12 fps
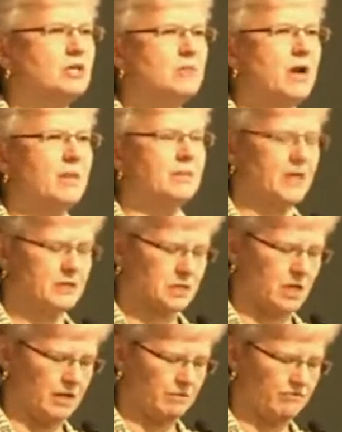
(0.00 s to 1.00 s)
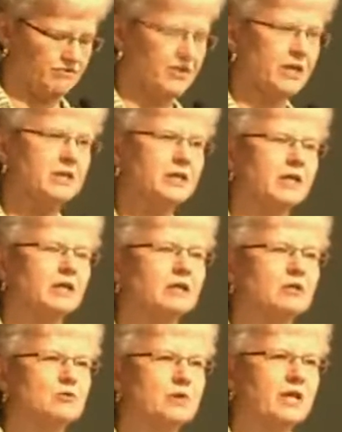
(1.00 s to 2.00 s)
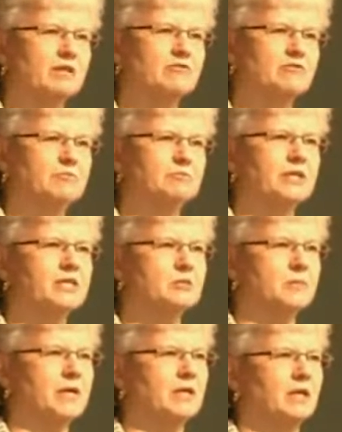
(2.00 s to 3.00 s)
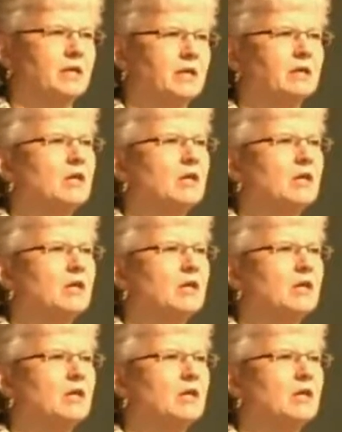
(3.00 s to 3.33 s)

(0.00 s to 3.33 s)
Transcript: about that time funding creative placemaking,